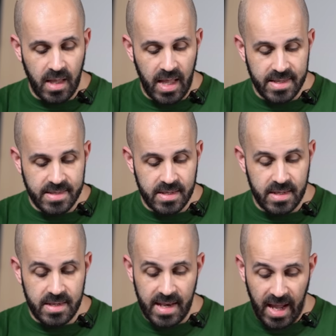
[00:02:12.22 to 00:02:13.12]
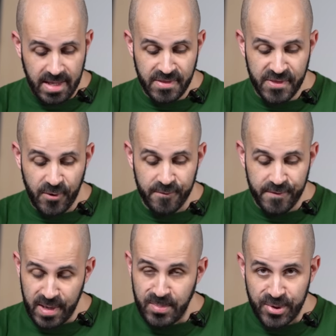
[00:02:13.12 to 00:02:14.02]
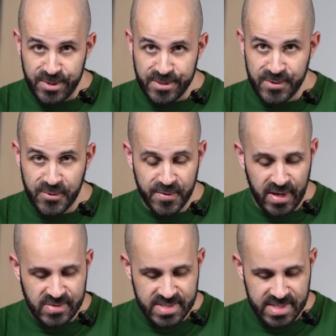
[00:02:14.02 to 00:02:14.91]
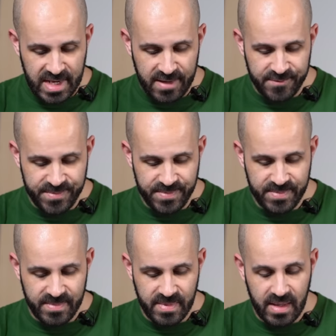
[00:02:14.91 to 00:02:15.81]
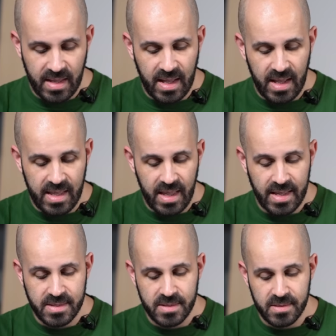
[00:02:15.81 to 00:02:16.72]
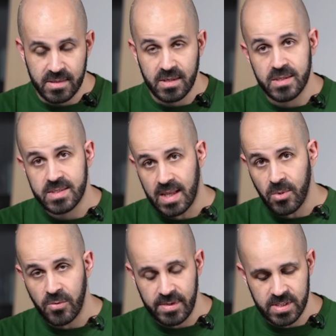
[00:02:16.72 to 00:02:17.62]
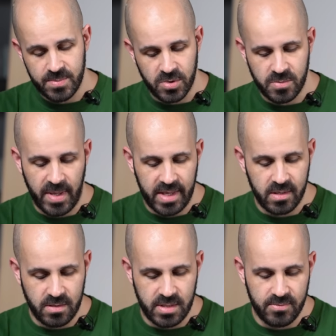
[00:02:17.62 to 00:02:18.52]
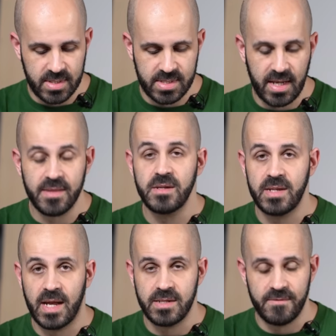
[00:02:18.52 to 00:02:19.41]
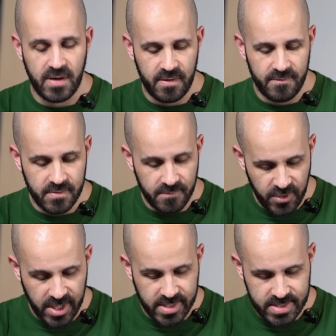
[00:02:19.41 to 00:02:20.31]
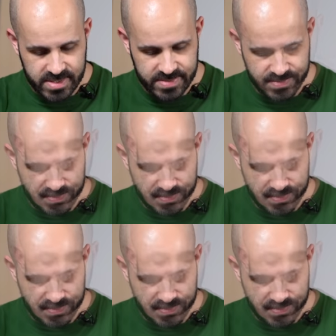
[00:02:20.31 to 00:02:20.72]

At the 9th of April 2011, I had the summer wheels put back on. There was another 95 francs.